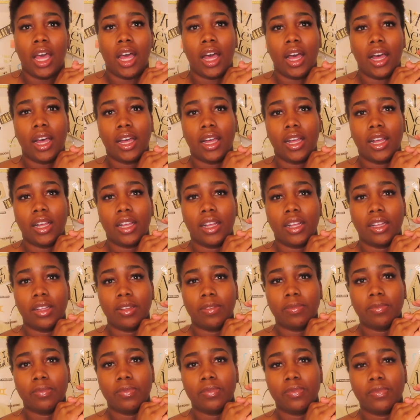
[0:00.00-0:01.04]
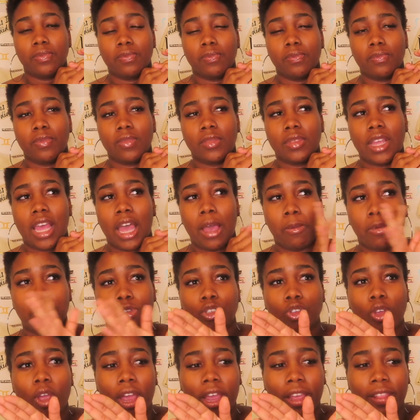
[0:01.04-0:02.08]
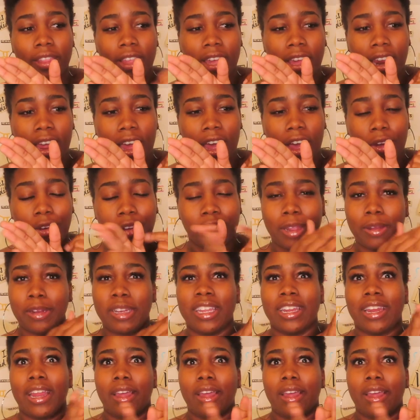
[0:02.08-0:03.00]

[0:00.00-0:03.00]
I was trying that out and I